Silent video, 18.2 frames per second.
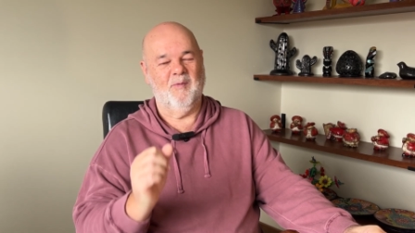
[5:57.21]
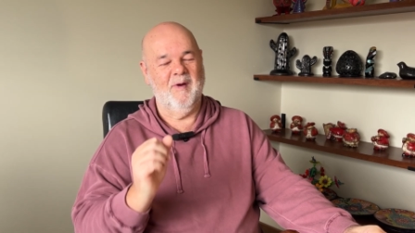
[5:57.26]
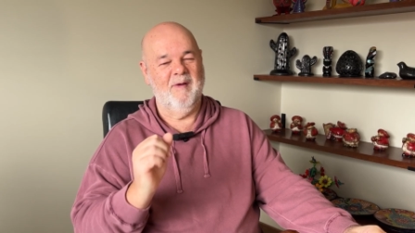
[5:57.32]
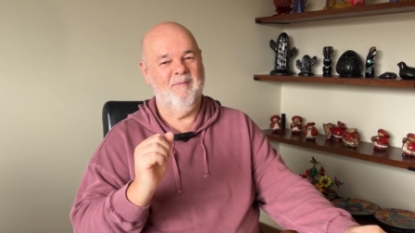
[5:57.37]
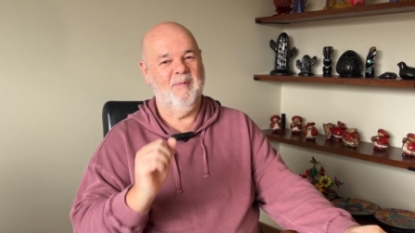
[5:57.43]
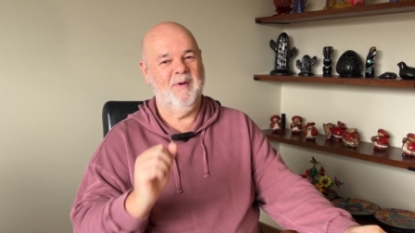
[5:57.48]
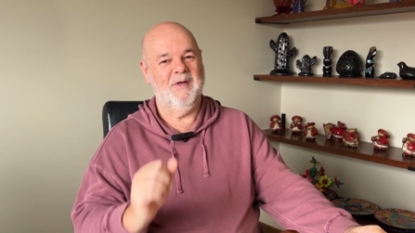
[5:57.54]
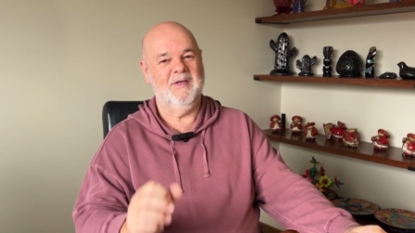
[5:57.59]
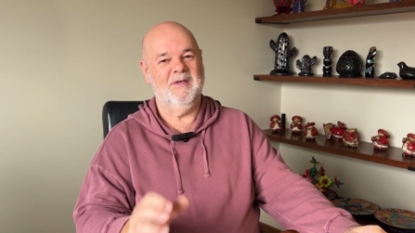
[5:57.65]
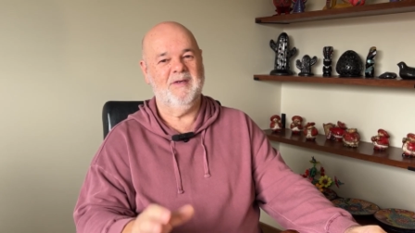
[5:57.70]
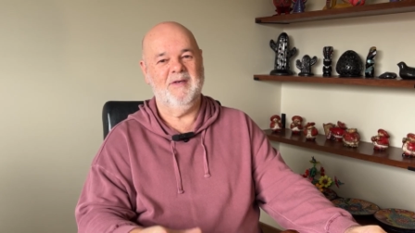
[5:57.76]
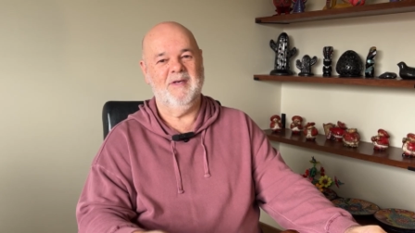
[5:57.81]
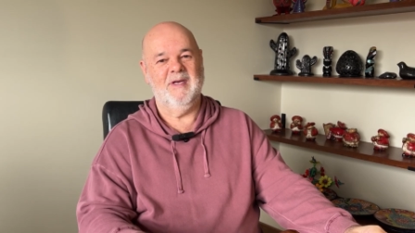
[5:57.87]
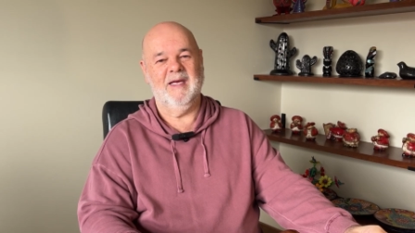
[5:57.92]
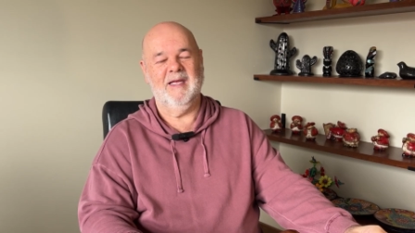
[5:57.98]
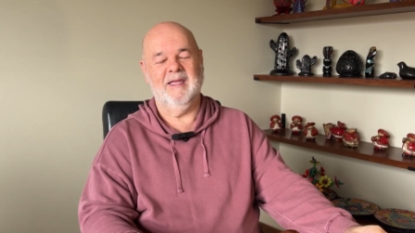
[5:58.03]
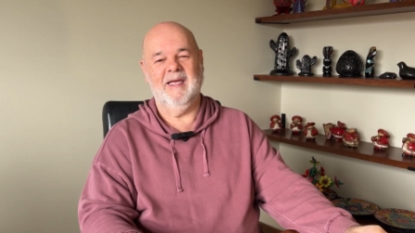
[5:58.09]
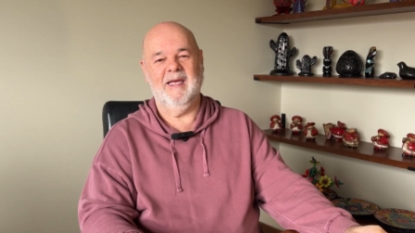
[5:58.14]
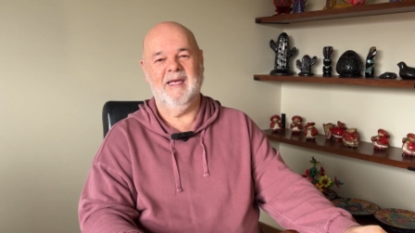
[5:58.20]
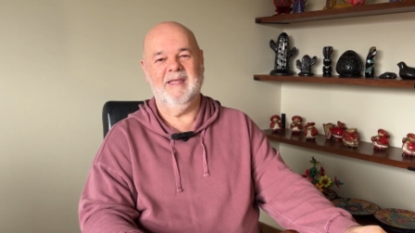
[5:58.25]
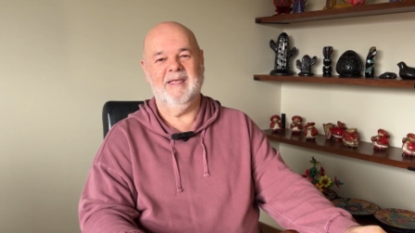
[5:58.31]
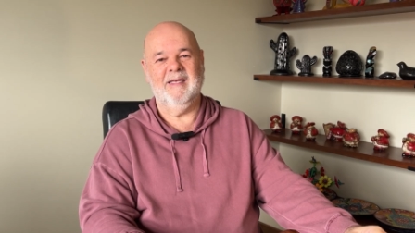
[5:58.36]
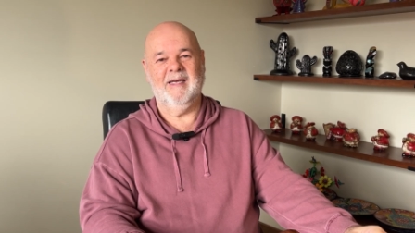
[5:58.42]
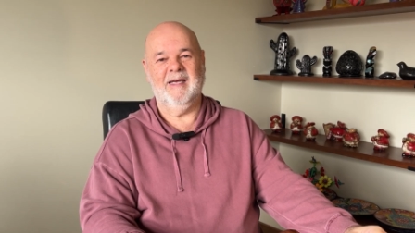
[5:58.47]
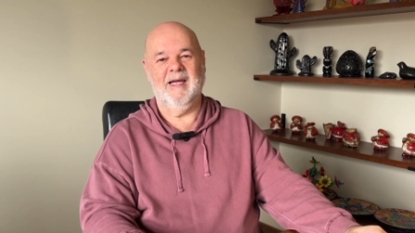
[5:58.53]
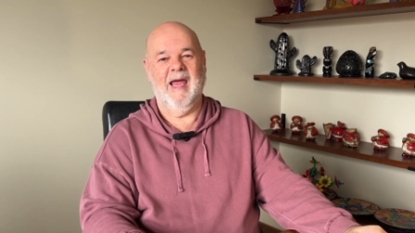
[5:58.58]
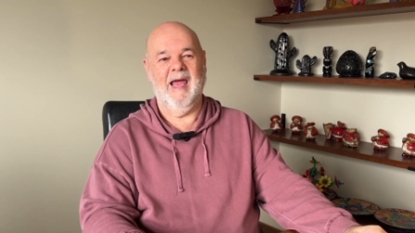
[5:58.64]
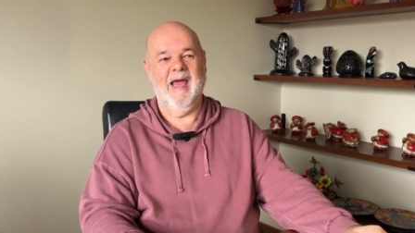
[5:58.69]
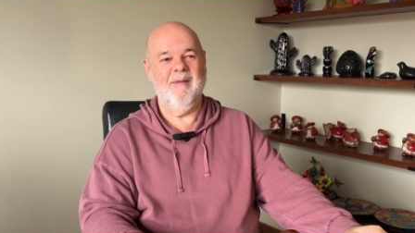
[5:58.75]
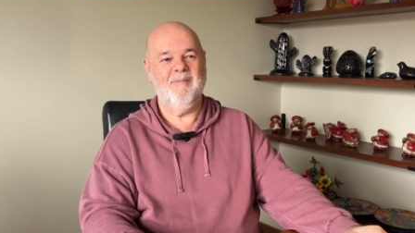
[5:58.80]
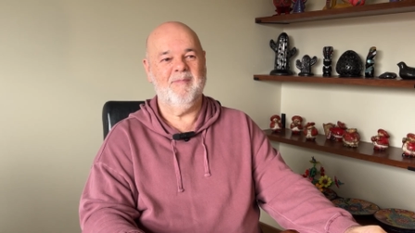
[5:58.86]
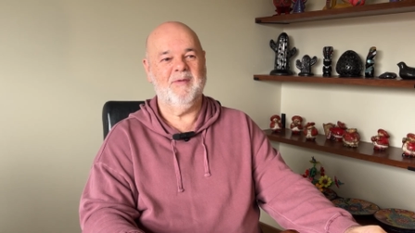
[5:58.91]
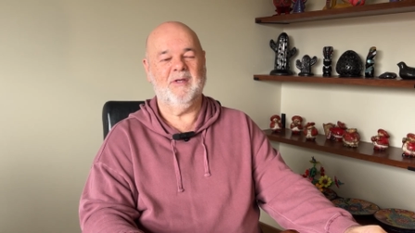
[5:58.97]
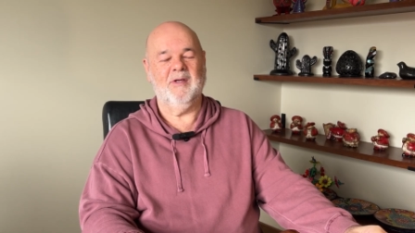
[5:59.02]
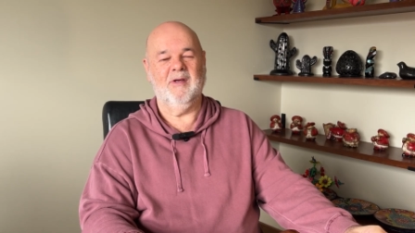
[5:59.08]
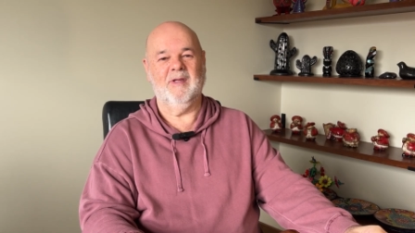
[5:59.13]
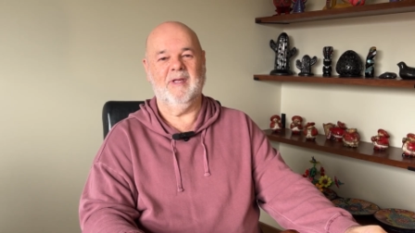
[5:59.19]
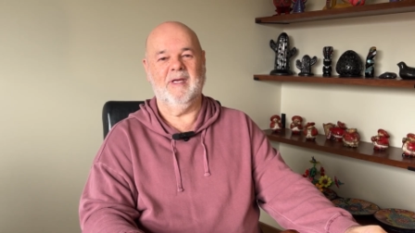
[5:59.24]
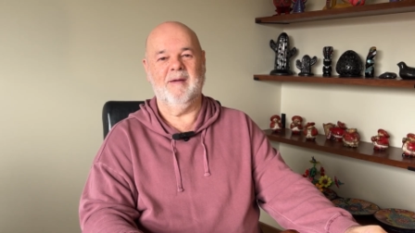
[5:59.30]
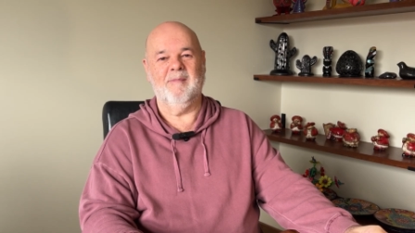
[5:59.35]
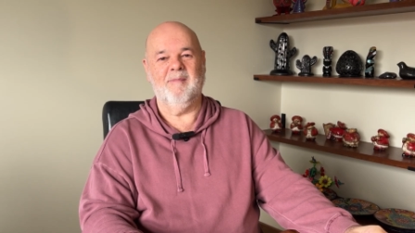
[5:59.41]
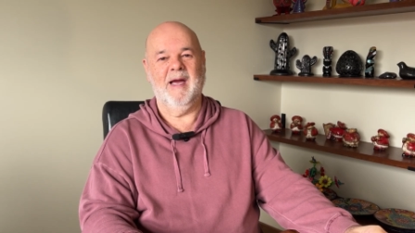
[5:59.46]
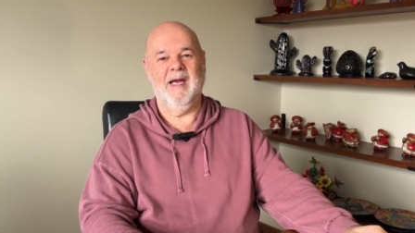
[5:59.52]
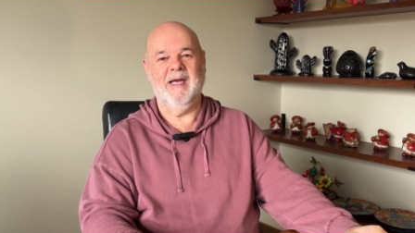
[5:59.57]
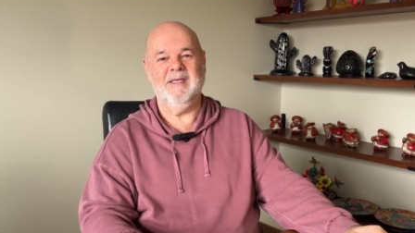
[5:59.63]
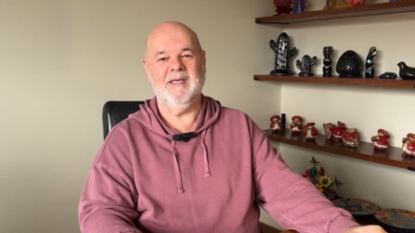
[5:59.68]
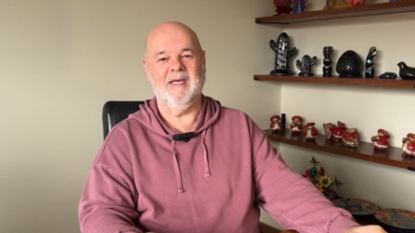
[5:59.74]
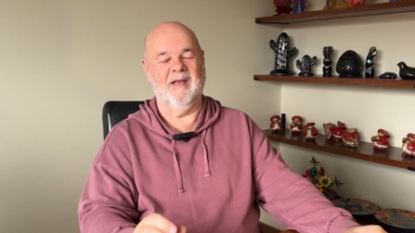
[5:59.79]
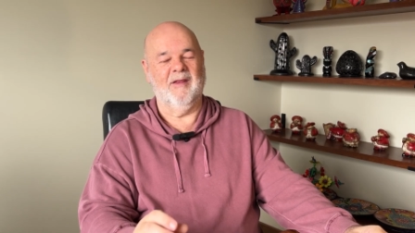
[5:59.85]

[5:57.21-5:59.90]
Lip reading: we've been to down there that are absolutely amazing,